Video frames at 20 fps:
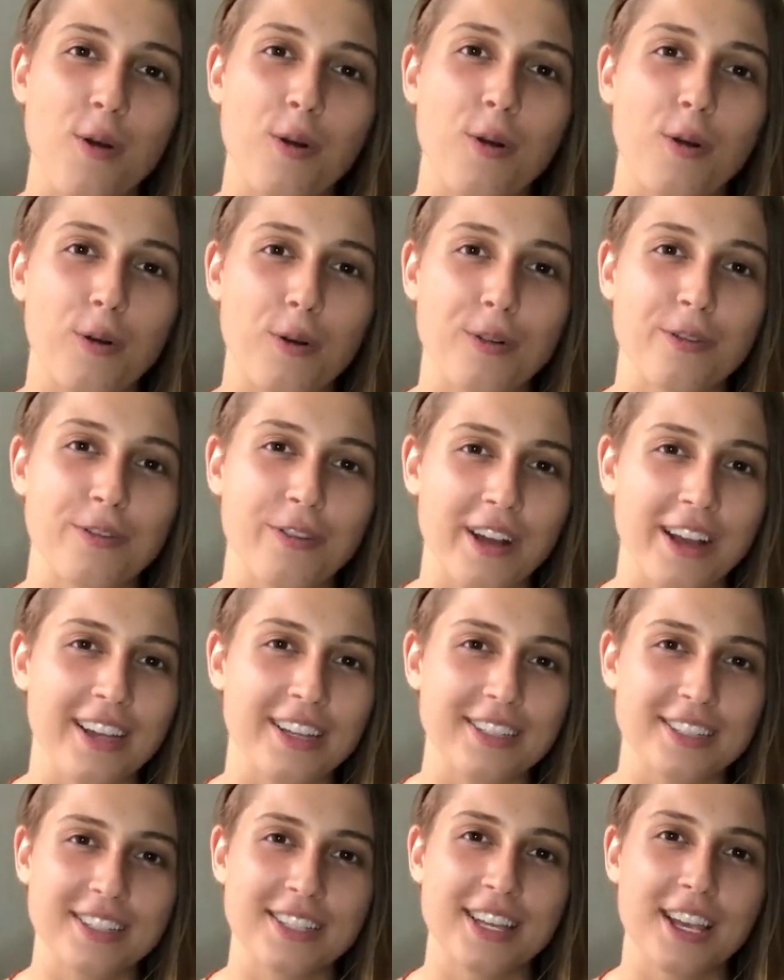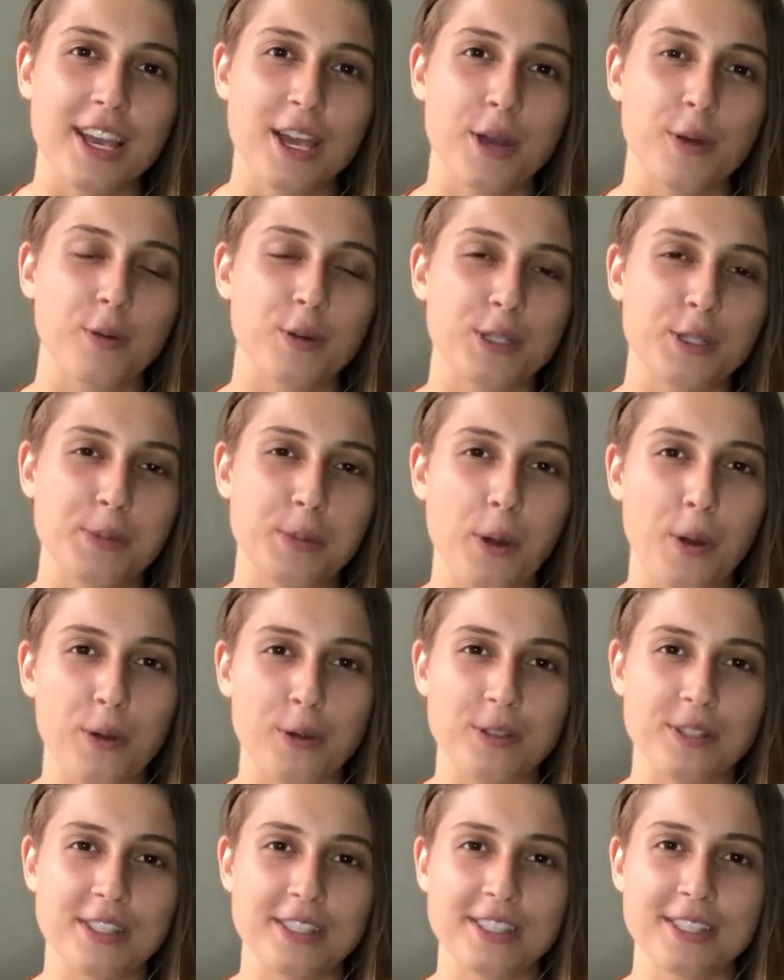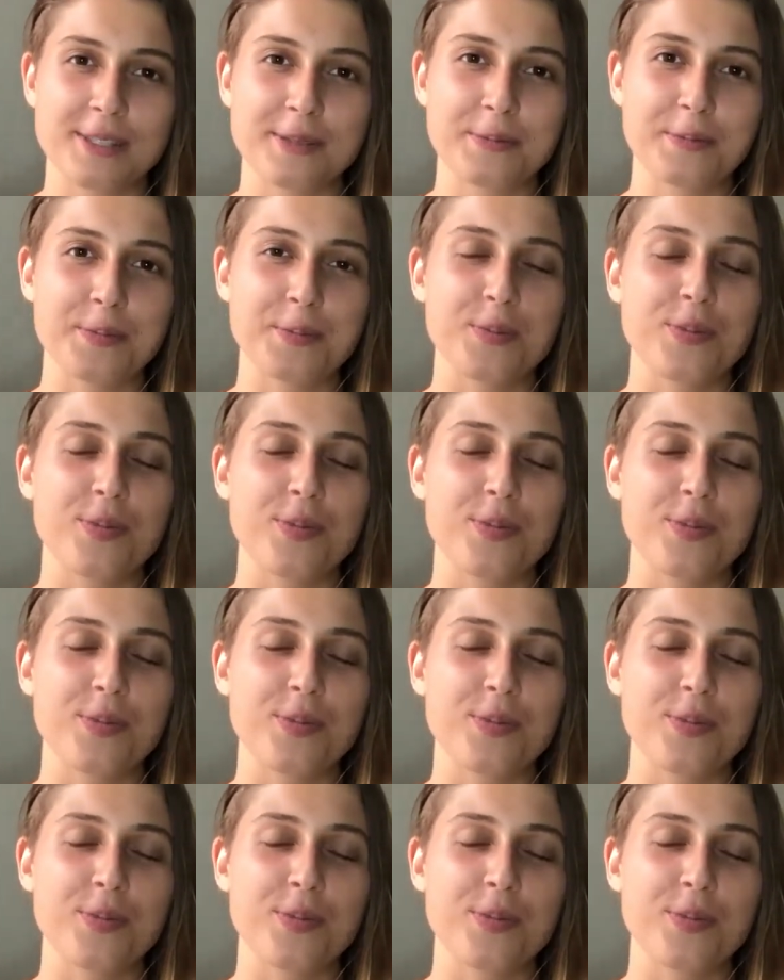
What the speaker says: or fight response.